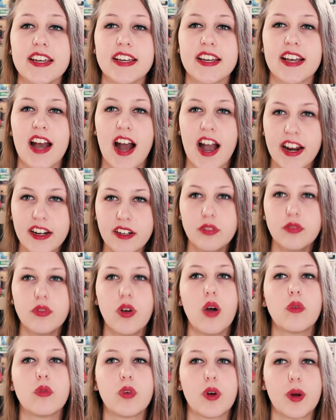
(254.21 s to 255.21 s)
It kind
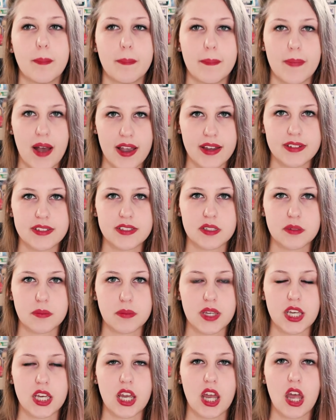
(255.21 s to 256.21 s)
of reminds
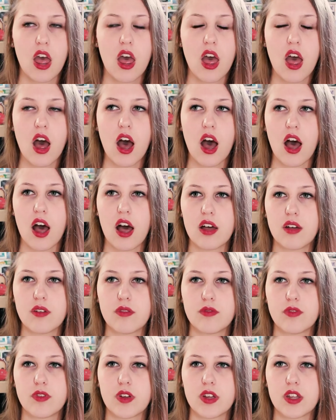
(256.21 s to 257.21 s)
me
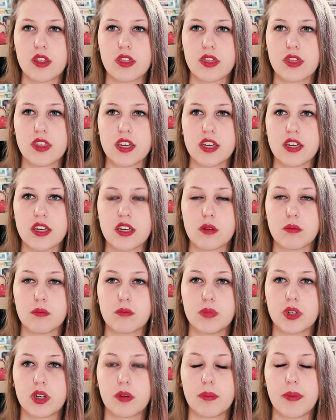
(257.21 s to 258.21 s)
of the
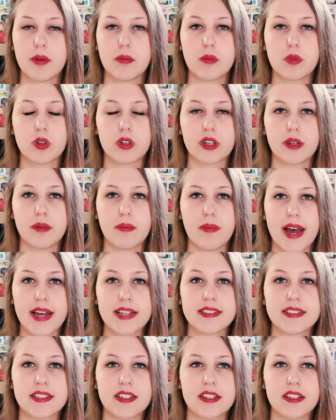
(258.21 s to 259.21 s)
book by Morgan
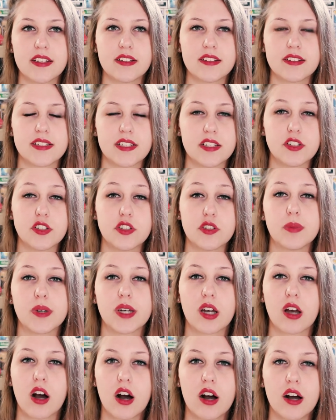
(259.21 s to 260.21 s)
Matson, Since You've Been
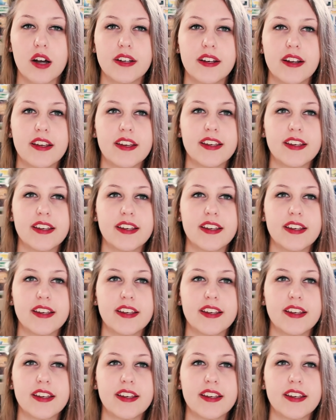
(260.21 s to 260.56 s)
Gone.